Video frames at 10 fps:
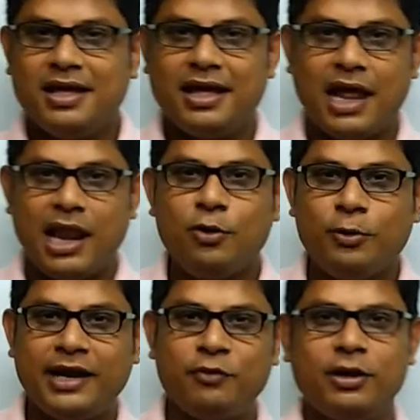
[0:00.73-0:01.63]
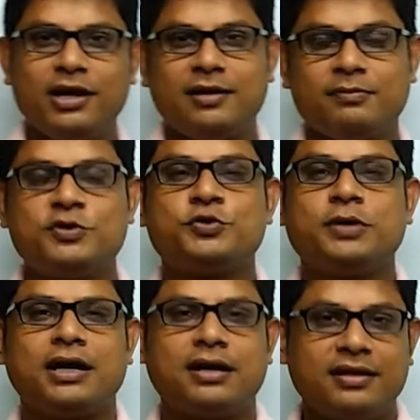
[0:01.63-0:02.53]
Hello and welcome to
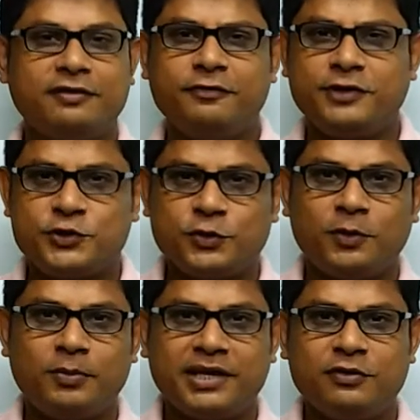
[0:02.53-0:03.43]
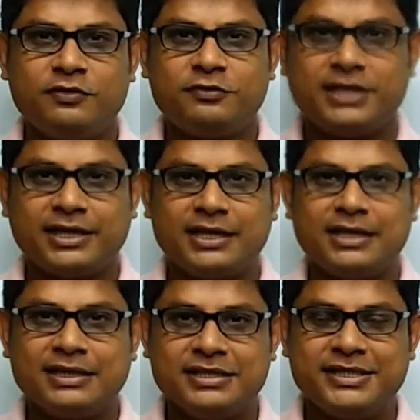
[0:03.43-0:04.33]
another video of my YouTube channel
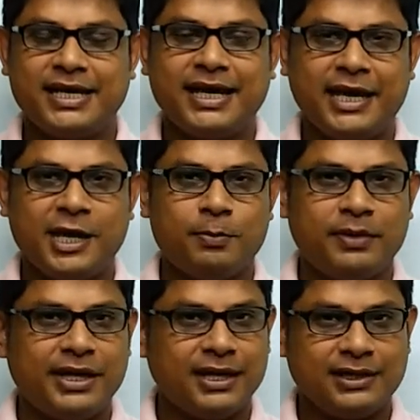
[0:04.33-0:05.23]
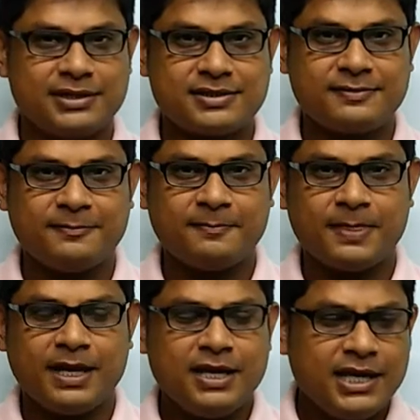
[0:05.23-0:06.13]
JM English.
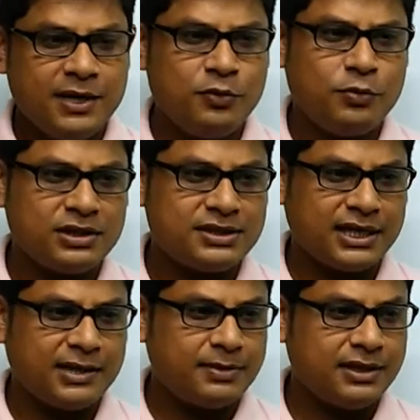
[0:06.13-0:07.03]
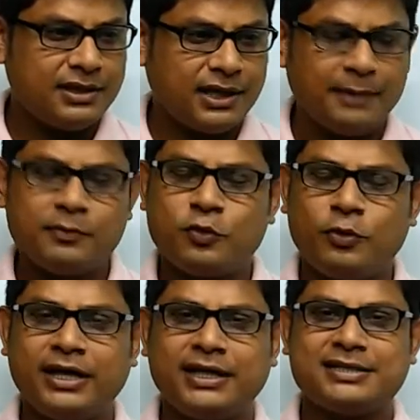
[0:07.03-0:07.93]
You know what, I'm
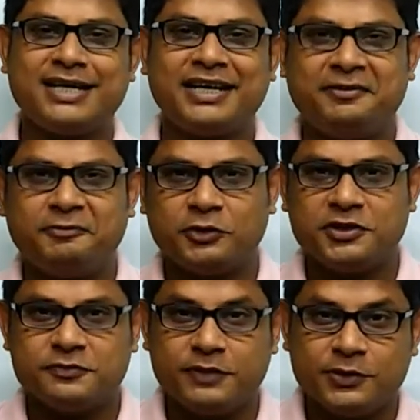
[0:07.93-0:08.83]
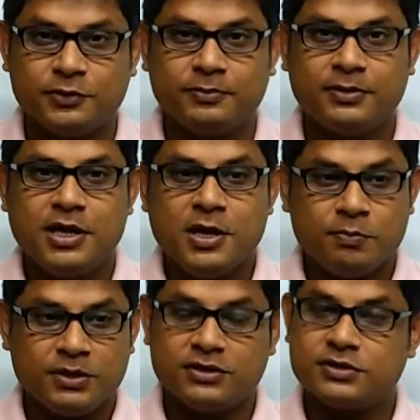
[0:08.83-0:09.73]
quite excited for this video
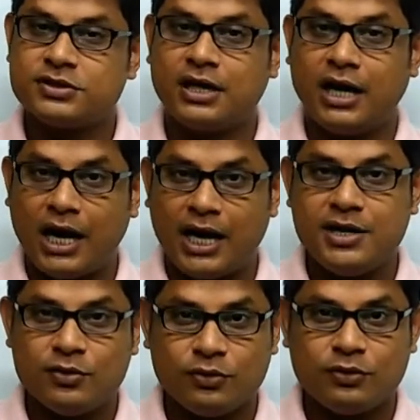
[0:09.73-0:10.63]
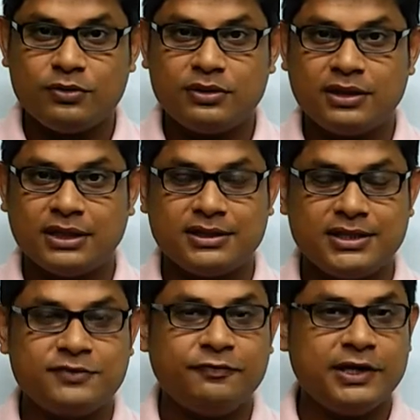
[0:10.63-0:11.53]
because I know that
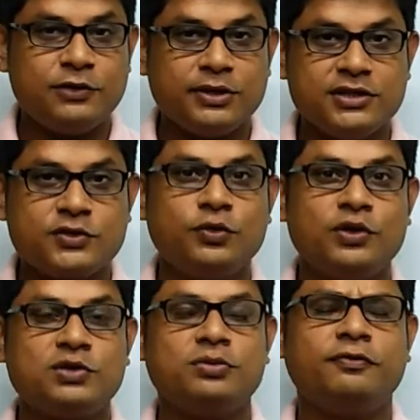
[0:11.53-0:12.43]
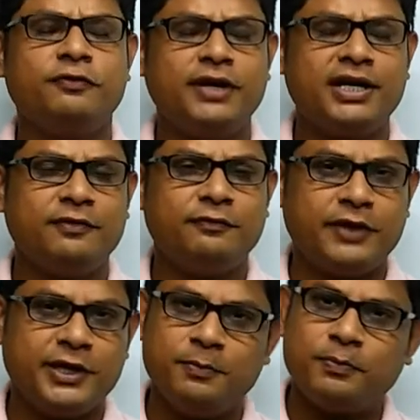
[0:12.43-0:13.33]
this video is going to be
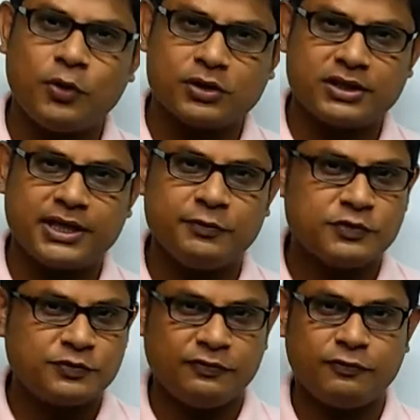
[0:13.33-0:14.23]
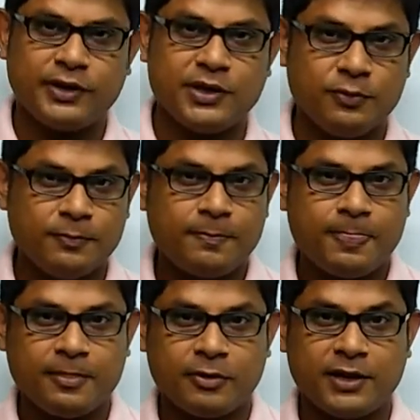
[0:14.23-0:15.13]
very important and useful for you.
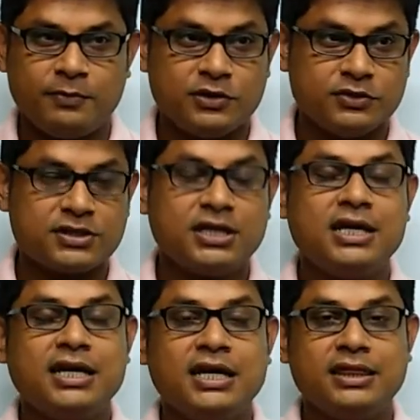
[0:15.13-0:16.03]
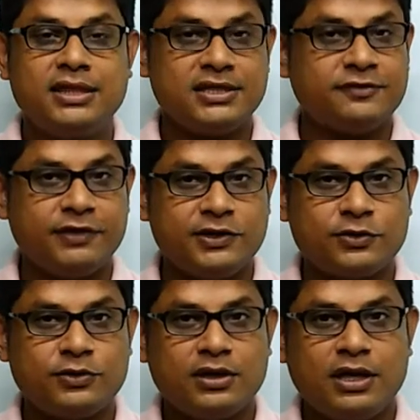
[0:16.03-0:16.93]
Okay, because in this
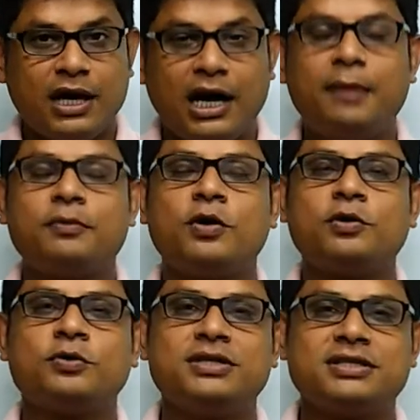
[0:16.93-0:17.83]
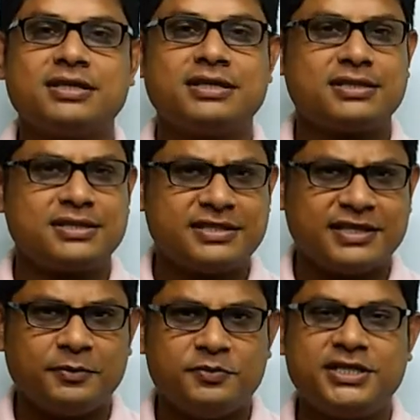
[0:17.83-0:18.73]
video I'm going to discuss
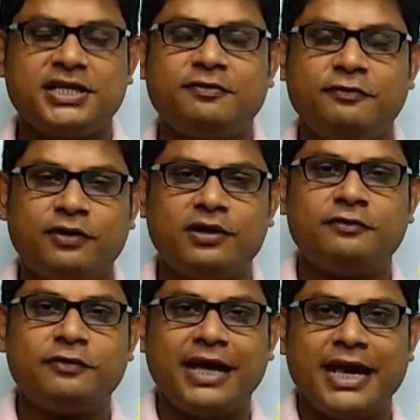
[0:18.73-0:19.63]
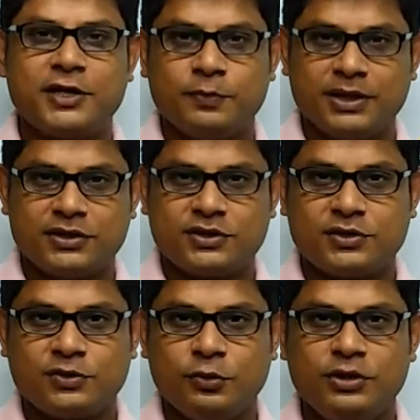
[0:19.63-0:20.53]
subject verb agreement,
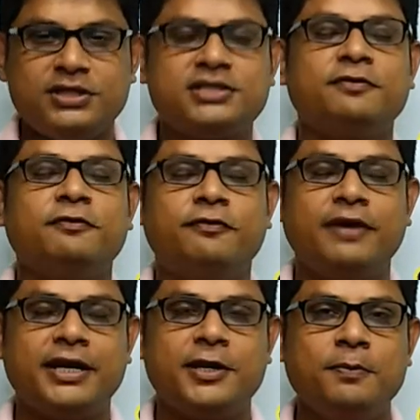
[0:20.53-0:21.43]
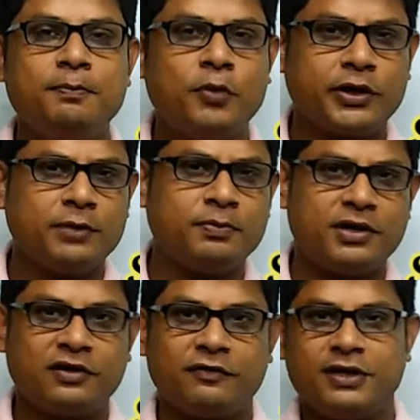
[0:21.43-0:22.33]
which is a very important
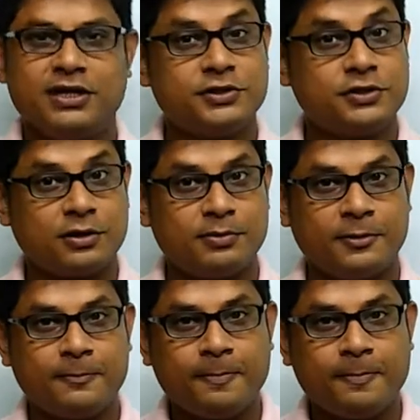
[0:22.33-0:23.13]
part of English grammar.